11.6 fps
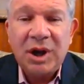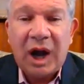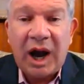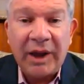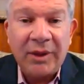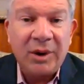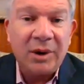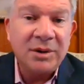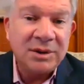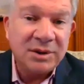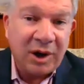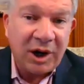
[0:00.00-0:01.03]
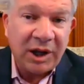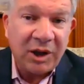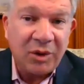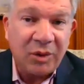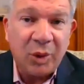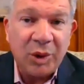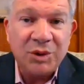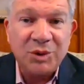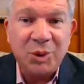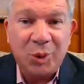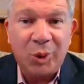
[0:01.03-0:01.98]
either starting a
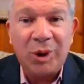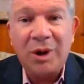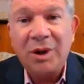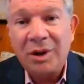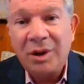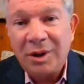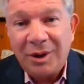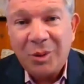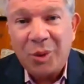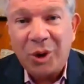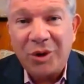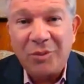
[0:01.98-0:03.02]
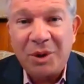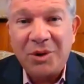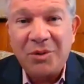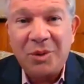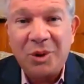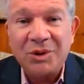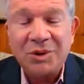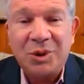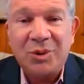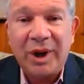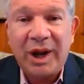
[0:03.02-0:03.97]
divorce or where you've been divorced
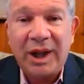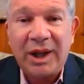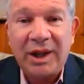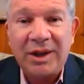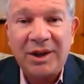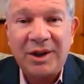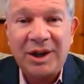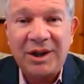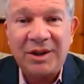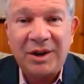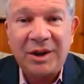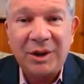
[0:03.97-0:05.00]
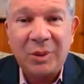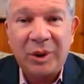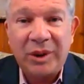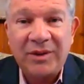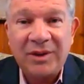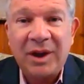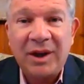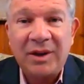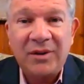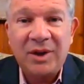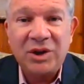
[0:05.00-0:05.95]
already and you need to deal with these
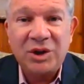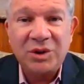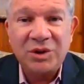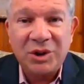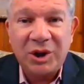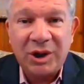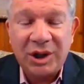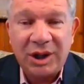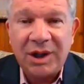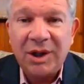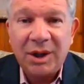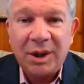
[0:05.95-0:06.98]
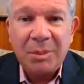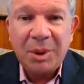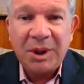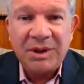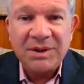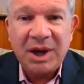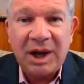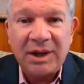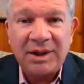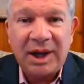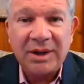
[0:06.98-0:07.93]
kinds of issues, certainly please
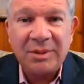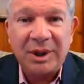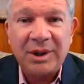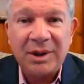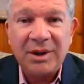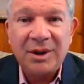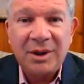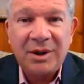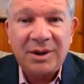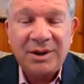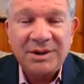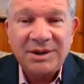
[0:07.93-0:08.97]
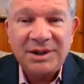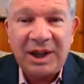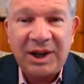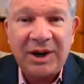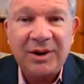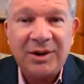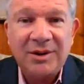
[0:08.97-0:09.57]
contact me. Take care.